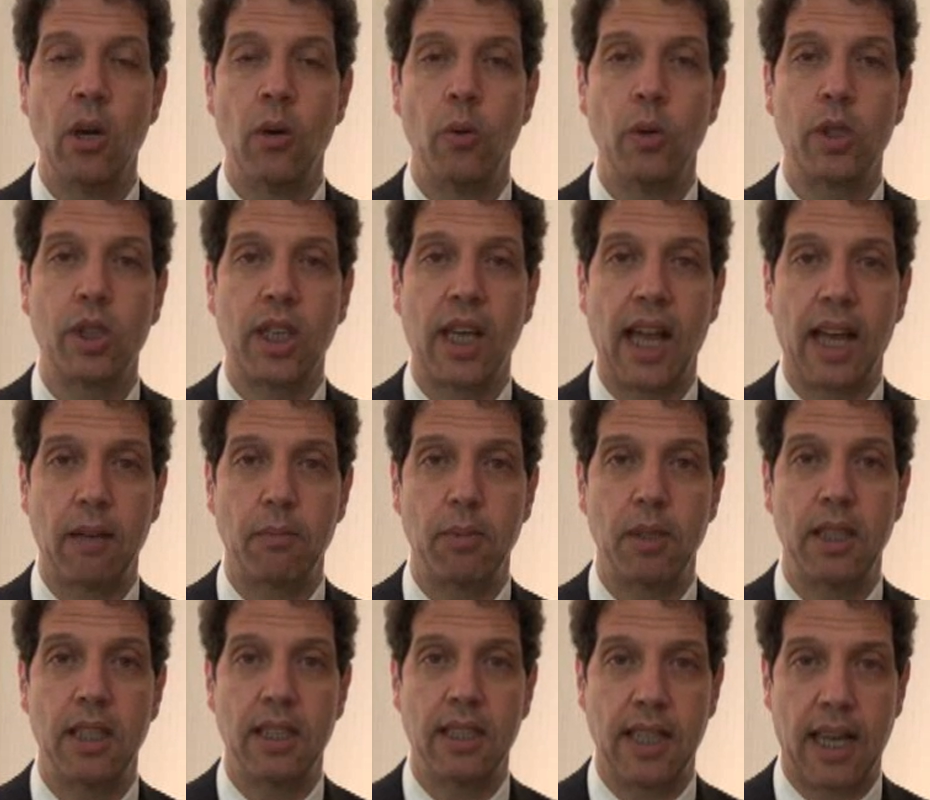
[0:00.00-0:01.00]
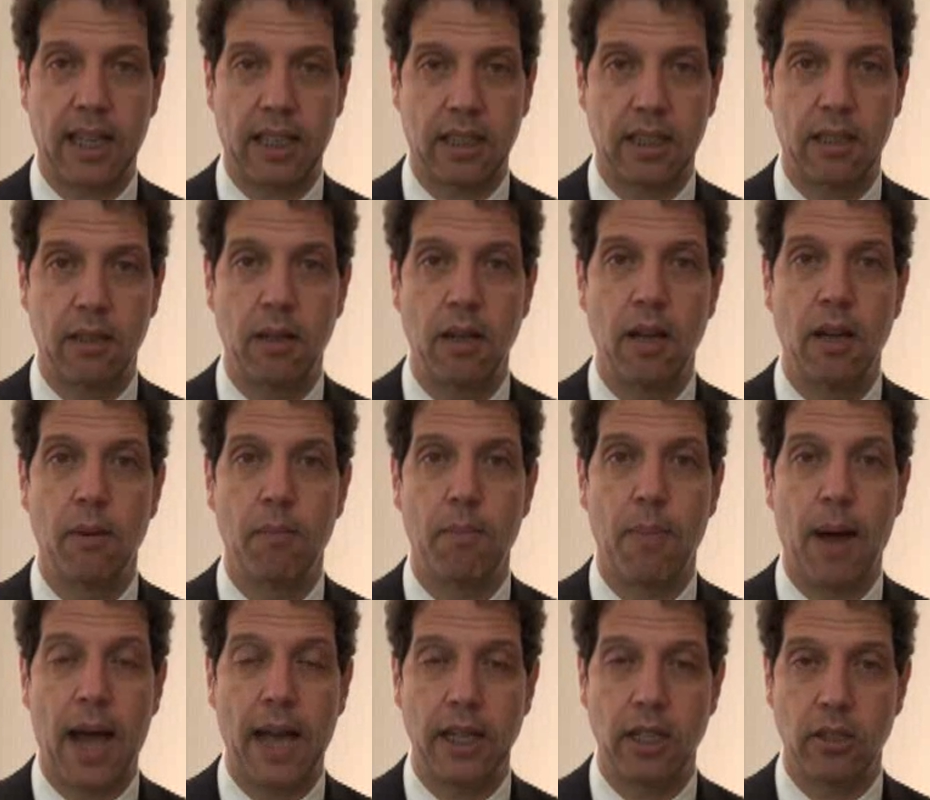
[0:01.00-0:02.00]
which can be detected
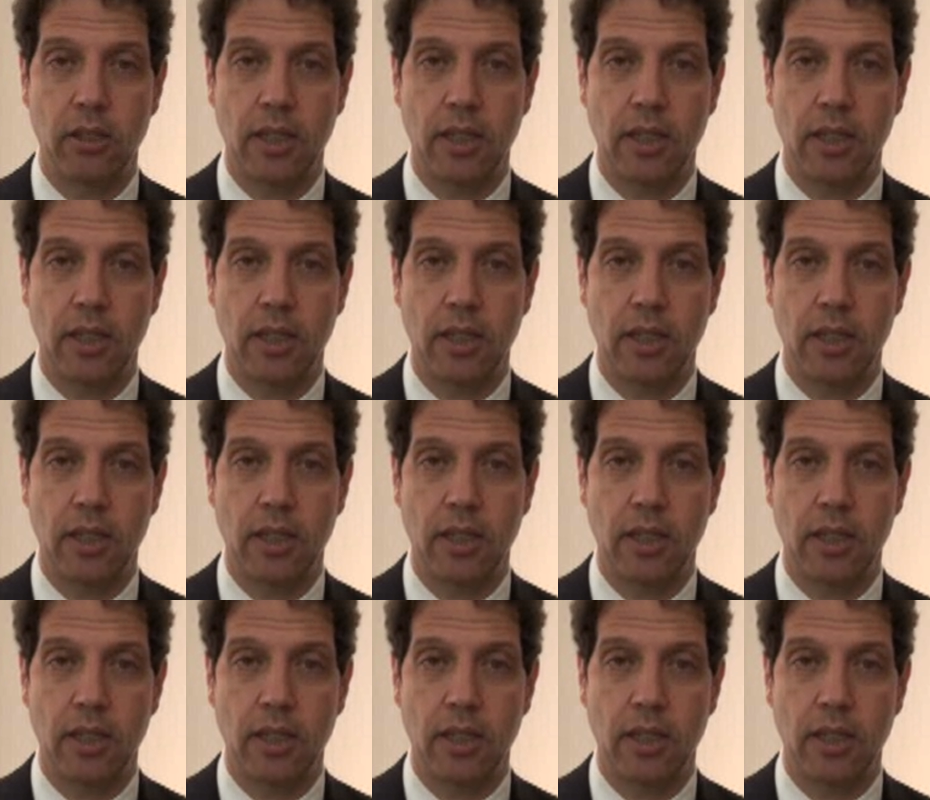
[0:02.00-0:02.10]
by your